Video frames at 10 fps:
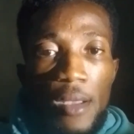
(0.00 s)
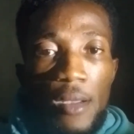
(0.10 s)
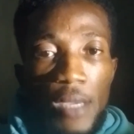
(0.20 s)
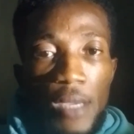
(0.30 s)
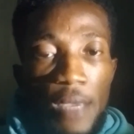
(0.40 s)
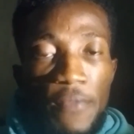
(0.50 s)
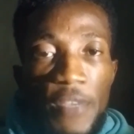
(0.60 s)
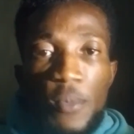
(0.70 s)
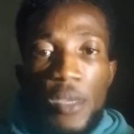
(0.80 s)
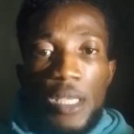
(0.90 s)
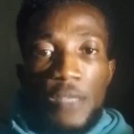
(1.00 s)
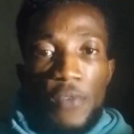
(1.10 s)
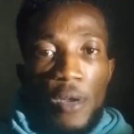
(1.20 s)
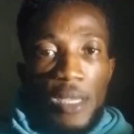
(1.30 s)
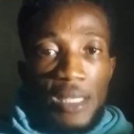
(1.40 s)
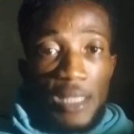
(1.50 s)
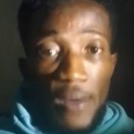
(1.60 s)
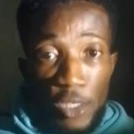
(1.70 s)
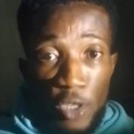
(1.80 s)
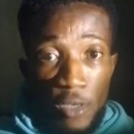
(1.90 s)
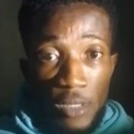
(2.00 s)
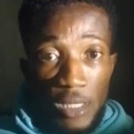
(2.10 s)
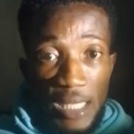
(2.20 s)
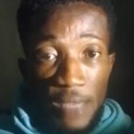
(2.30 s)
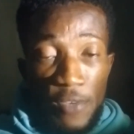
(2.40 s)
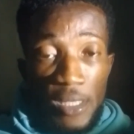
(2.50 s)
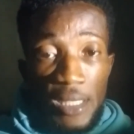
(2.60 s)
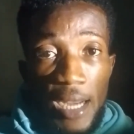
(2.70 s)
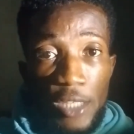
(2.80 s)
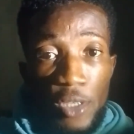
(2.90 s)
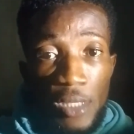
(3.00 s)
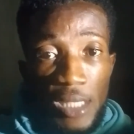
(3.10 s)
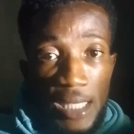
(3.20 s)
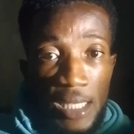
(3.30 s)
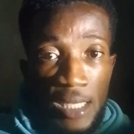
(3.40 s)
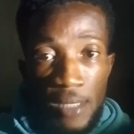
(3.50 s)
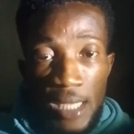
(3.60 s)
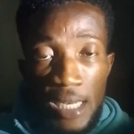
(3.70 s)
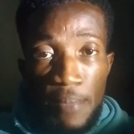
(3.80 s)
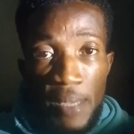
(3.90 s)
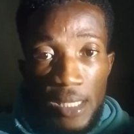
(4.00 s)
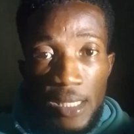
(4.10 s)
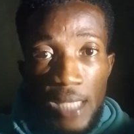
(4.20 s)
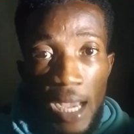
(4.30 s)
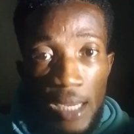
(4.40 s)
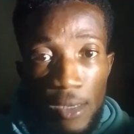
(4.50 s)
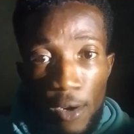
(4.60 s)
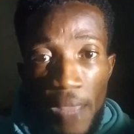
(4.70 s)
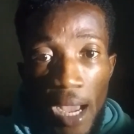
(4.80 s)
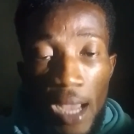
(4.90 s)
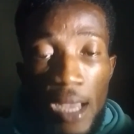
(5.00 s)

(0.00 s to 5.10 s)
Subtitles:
Okay, Facebook is for interaction. It started for interaction, chatting, sending messages, and all of that.